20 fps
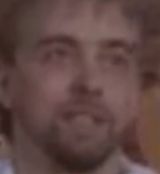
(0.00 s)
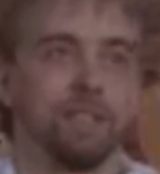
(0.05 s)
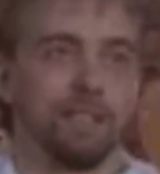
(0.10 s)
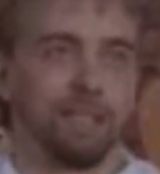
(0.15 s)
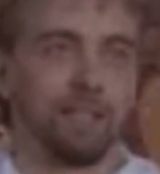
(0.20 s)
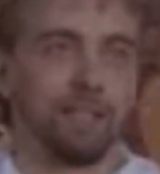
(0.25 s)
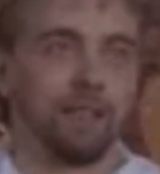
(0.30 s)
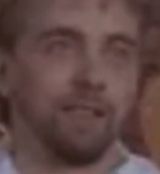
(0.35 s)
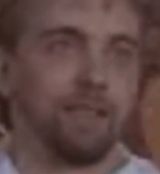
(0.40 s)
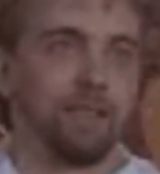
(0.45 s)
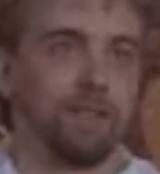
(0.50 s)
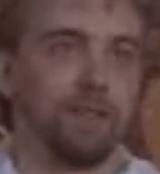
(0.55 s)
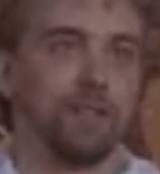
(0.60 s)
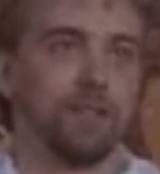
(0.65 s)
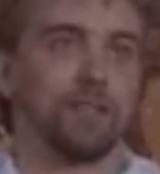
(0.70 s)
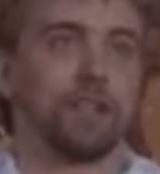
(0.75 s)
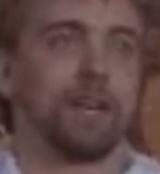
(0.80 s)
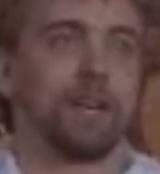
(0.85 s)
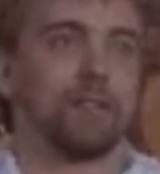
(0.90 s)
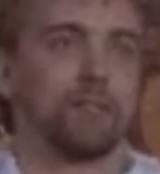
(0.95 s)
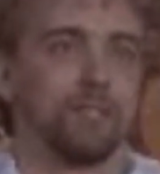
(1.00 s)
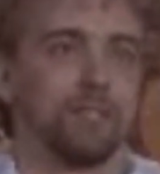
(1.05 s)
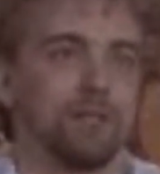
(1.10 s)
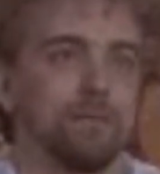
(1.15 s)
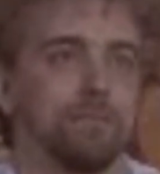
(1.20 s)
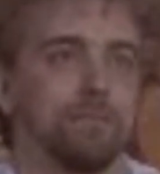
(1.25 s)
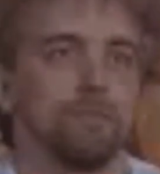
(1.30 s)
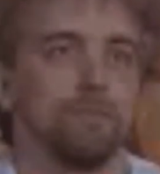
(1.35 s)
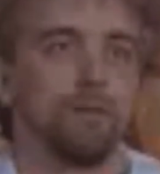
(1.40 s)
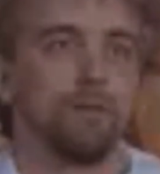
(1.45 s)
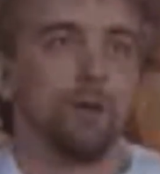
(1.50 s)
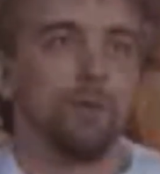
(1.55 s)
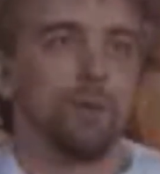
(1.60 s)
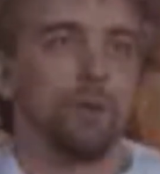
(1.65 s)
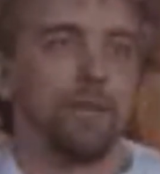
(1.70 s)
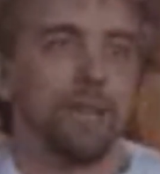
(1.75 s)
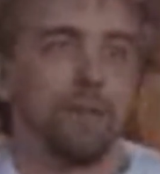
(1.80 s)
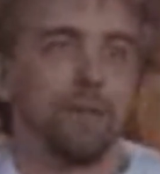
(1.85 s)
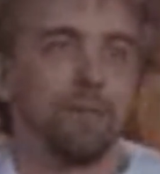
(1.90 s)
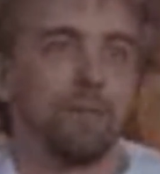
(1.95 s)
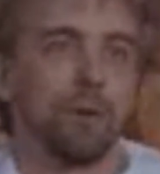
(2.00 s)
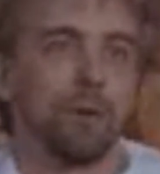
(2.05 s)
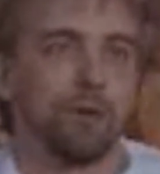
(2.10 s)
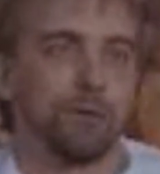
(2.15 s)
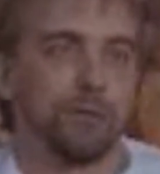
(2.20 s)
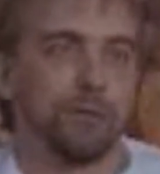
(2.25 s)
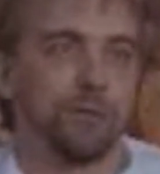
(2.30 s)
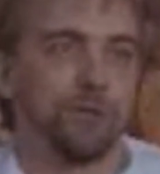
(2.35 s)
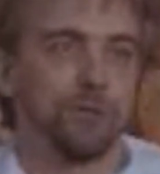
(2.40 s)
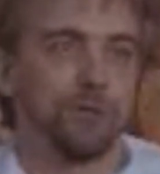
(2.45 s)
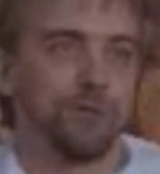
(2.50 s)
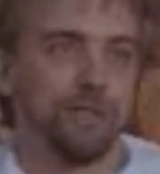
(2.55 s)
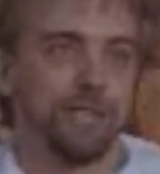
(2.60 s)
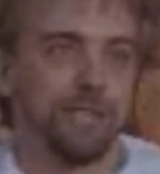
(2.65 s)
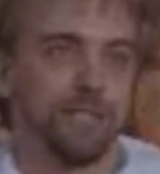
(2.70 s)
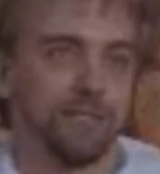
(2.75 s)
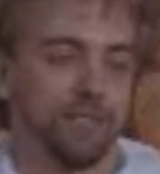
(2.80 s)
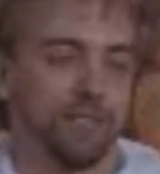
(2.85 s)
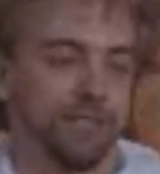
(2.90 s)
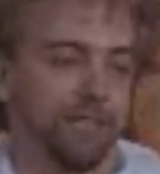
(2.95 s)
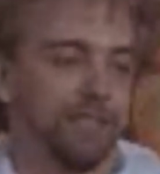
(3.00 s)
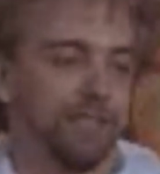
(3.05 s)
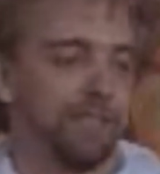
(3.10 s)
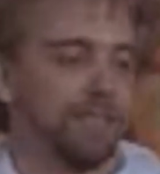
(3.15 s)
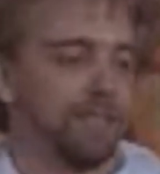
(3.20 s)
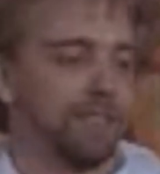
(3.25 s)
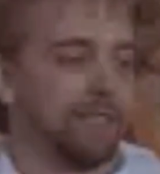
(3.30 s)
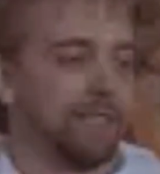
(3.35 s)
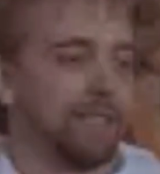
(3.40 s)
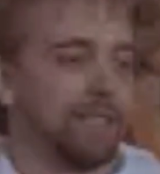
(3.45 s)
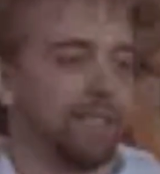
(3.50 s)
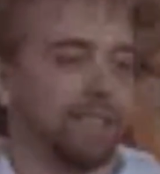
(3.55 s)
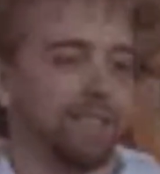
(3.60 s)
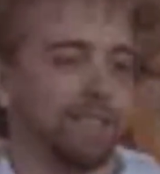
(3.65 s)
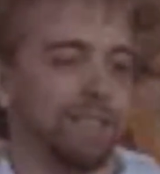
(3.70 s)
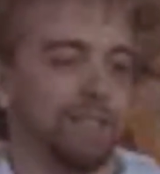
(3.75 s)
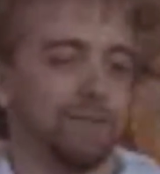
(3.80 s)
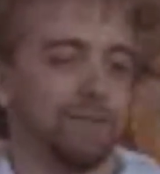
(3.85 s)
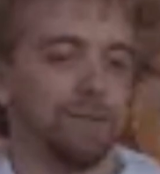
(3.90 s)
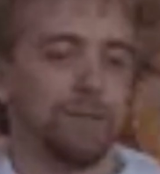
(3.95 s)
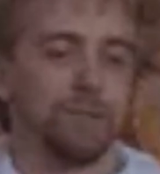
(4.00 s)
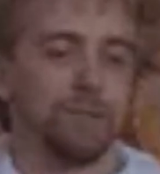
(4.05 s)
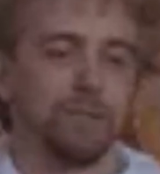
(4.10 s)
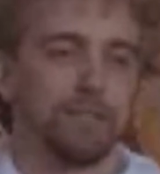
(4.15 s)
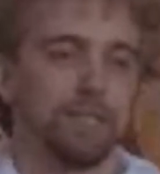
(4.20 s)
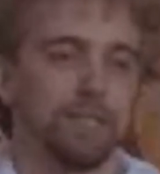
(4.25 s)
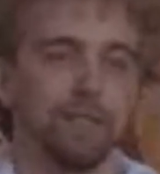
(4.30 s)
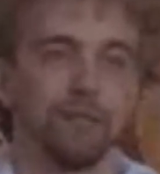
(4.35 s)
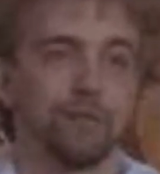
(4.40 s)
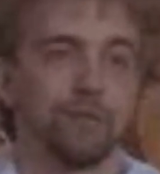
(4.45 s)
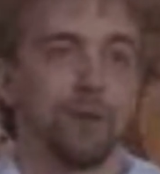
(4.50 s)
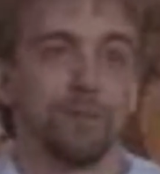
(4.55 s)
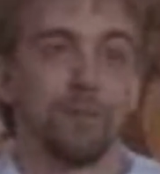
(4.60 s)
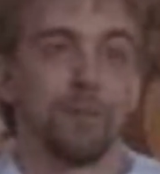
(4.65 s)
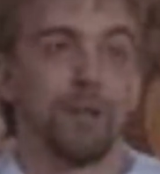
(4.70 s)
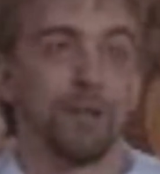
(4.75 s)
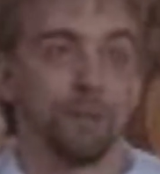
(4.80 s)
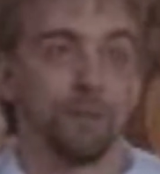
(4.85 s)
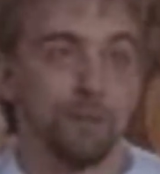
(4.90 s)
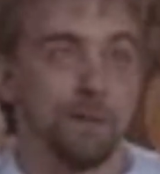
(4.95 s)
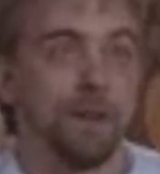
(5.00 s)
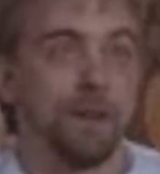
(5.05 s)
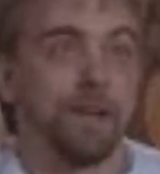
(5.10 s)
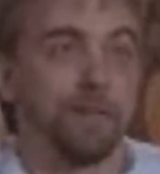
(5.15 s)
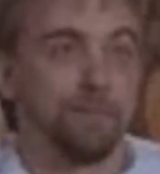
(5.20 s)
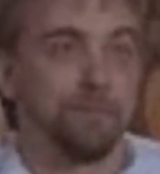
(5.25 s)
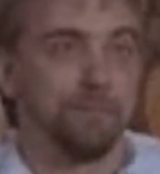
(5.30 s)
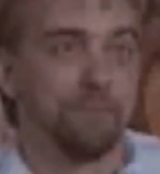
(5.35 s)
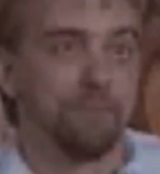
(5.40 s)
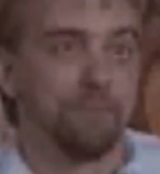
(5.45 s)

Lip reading: and thus I actually became part of this industry as they basically started mailing me money.